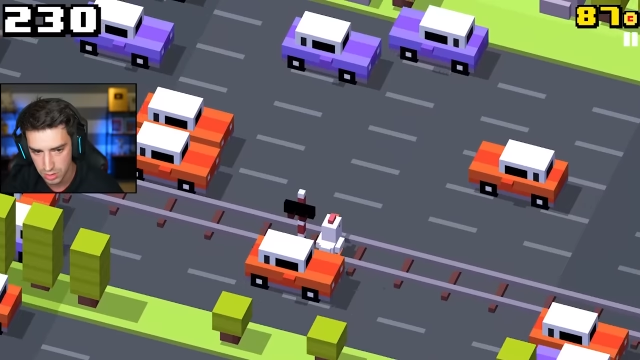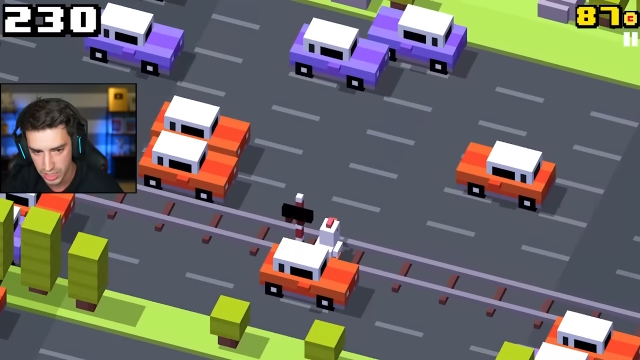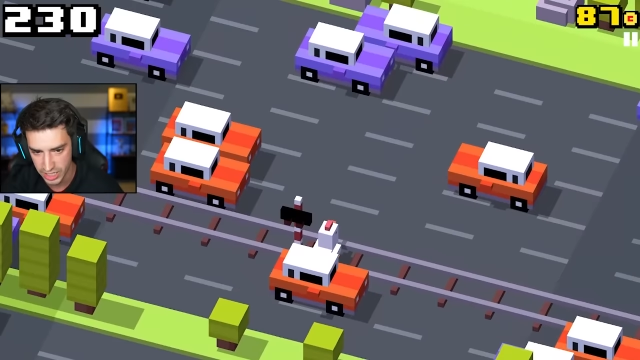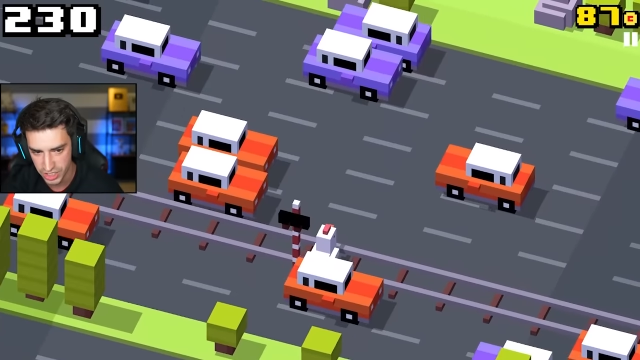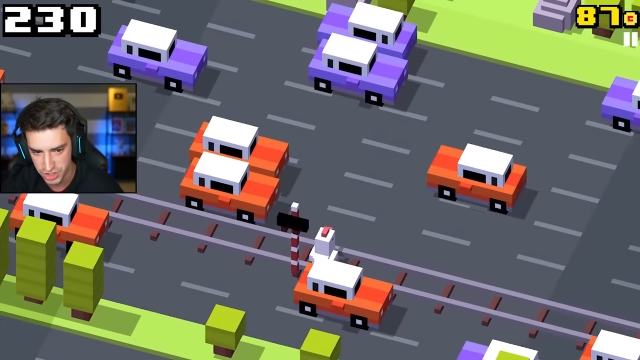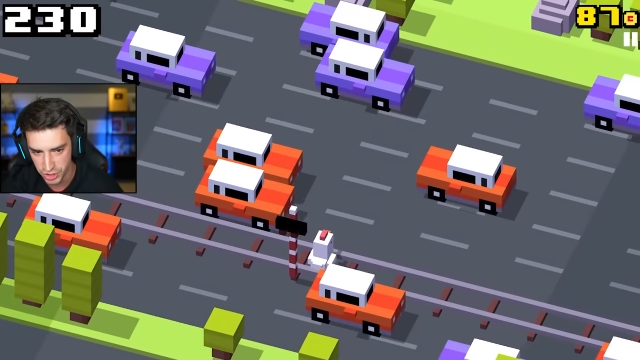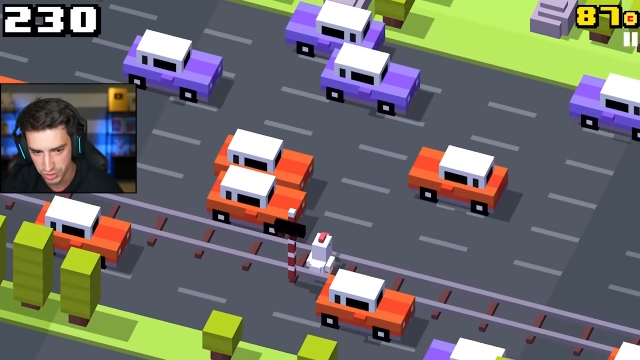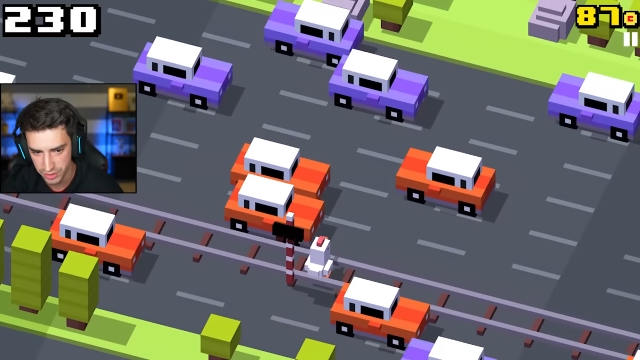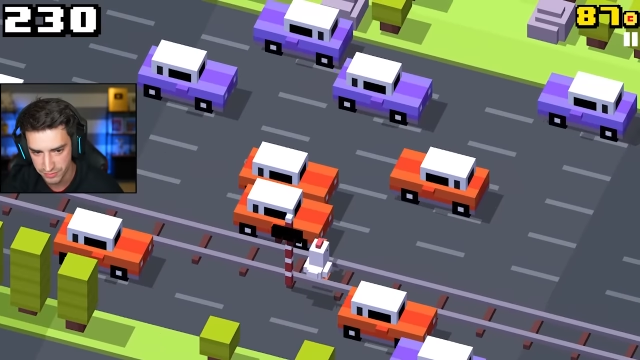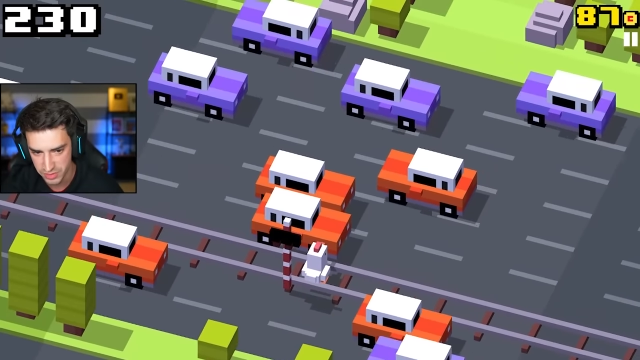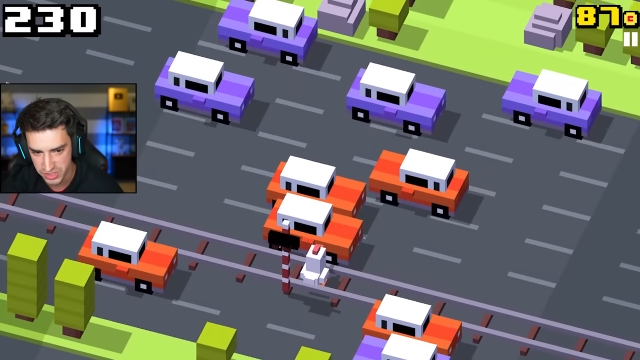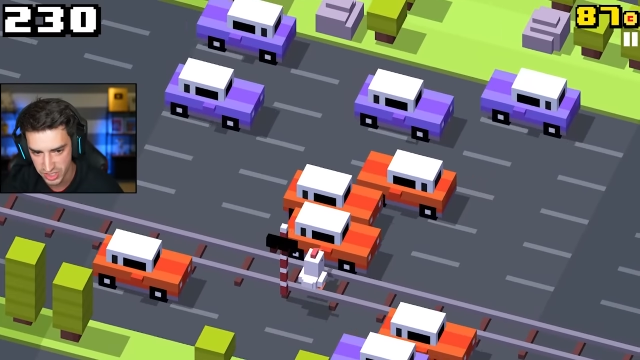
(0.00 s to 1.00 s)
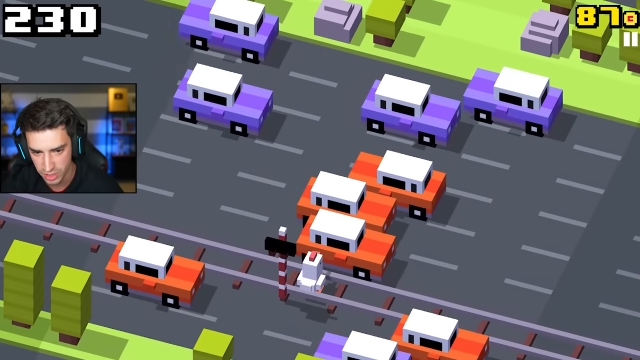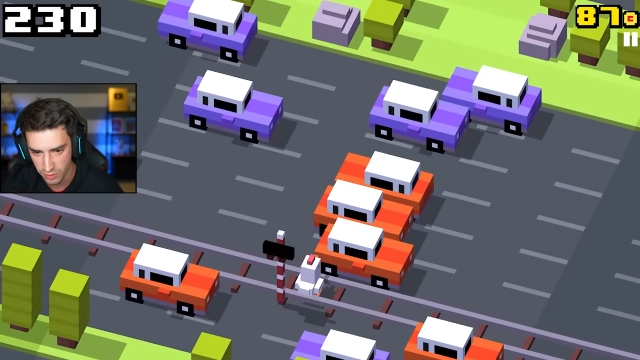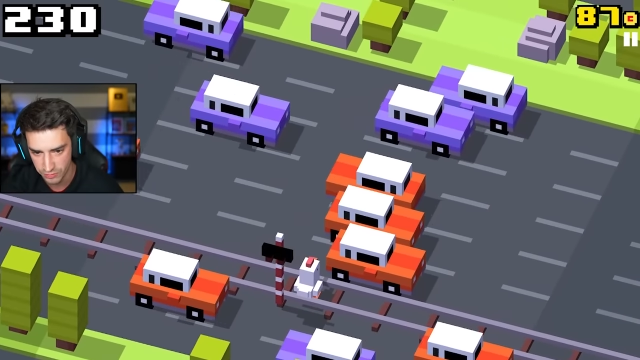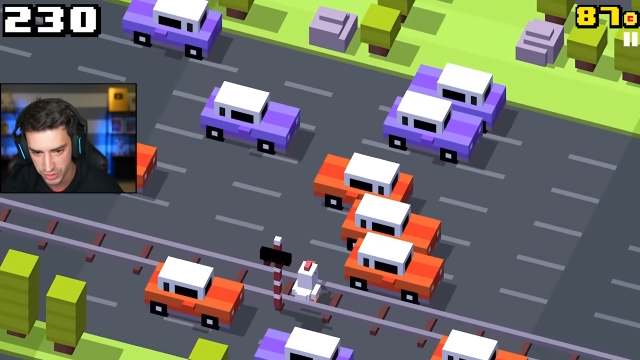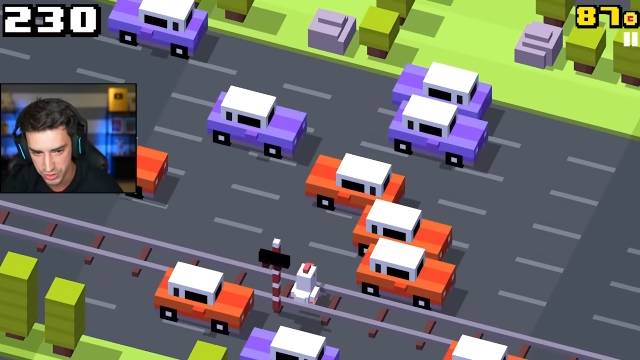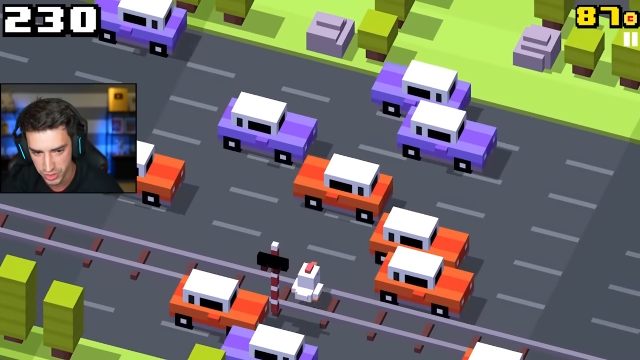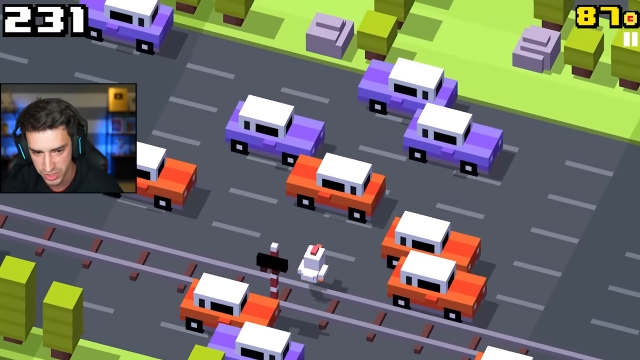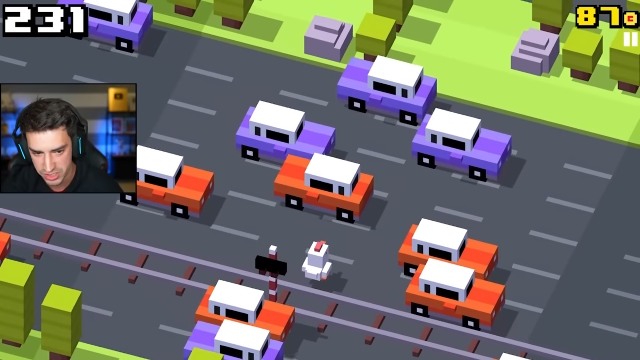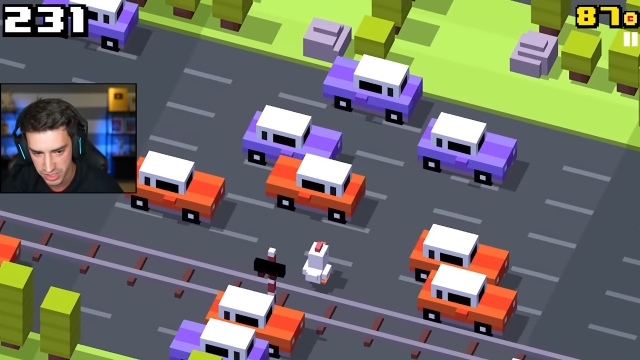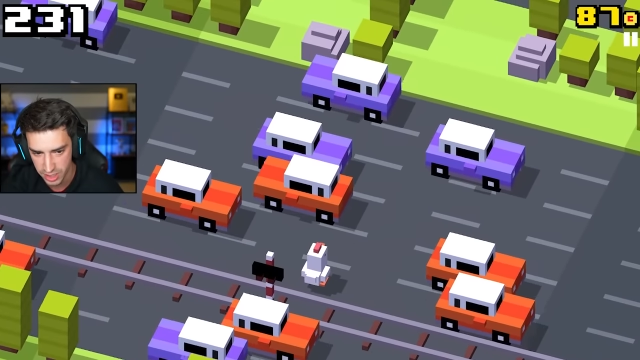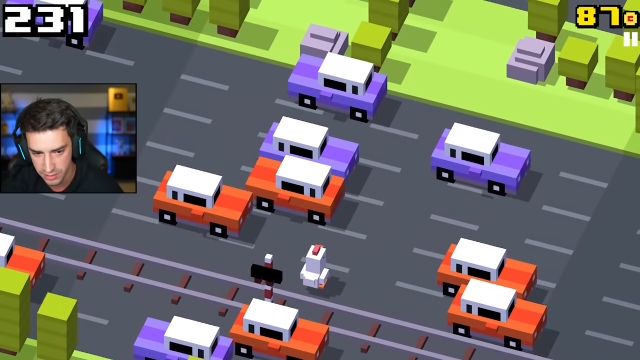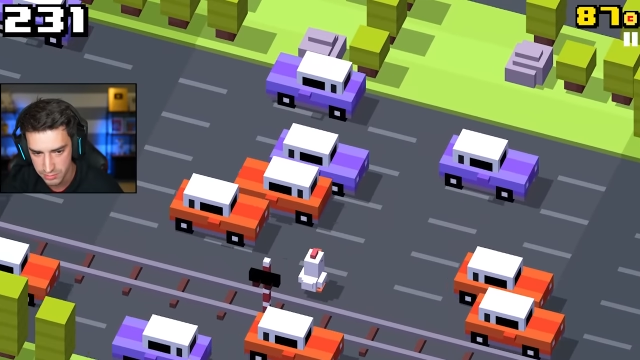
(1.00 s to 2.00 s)
I gotta chill here for a second. Hopefully a train
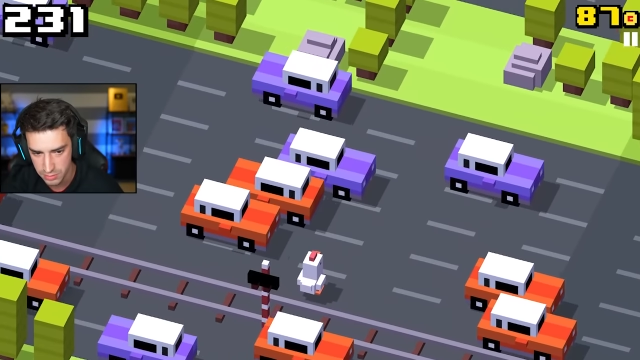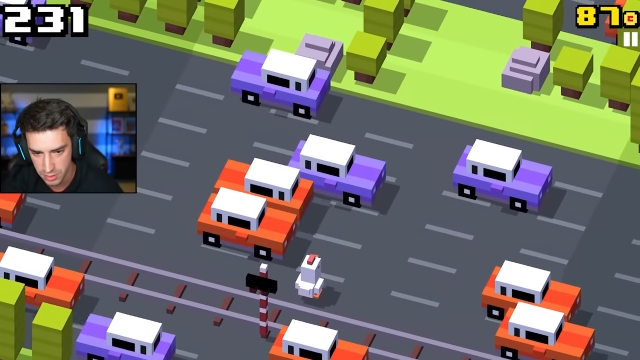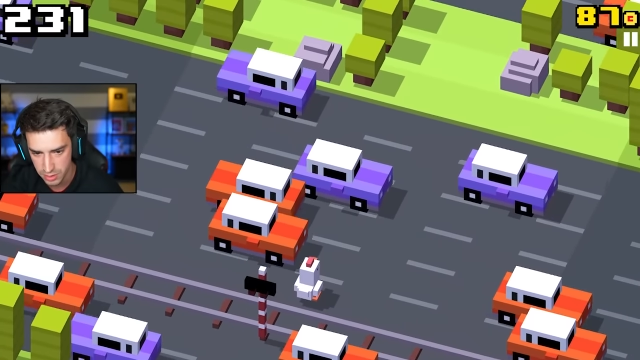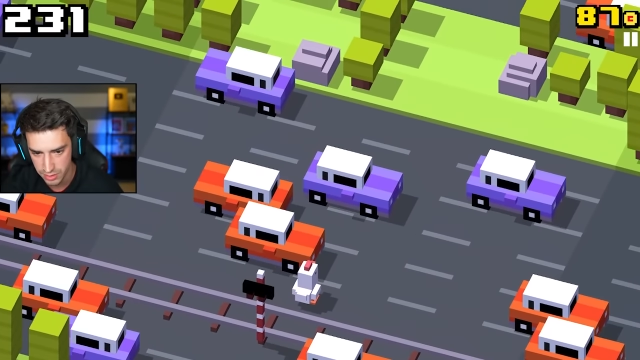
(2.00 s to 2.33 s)
doesn't come.